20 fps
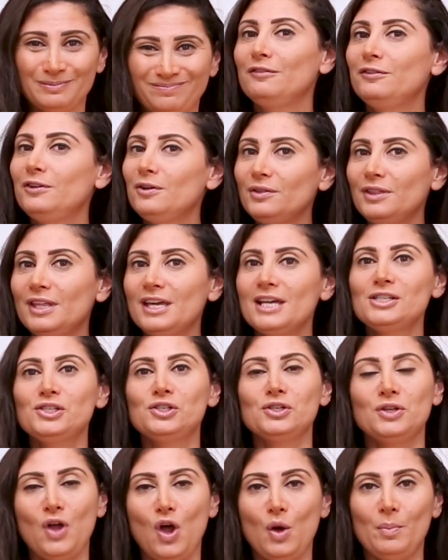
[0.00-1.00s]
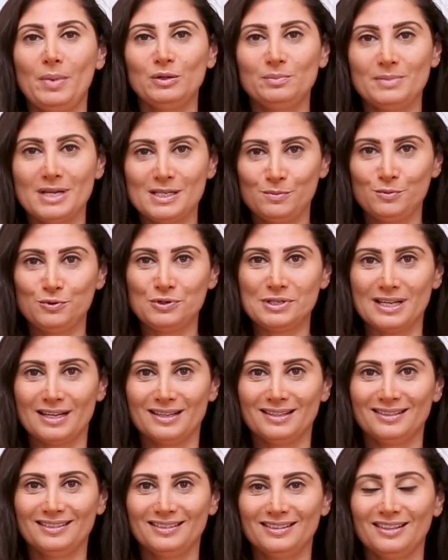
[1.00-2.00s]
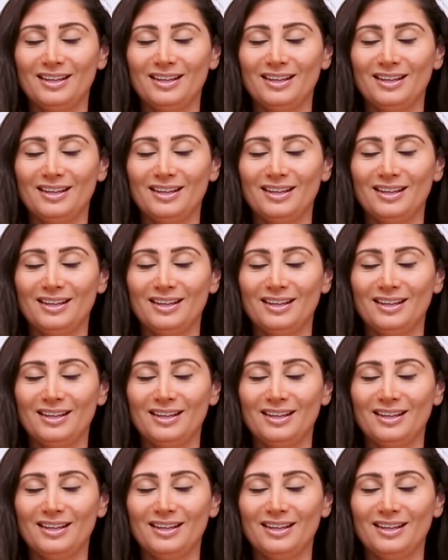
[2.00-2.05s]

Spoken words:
Few things to know about basboussa.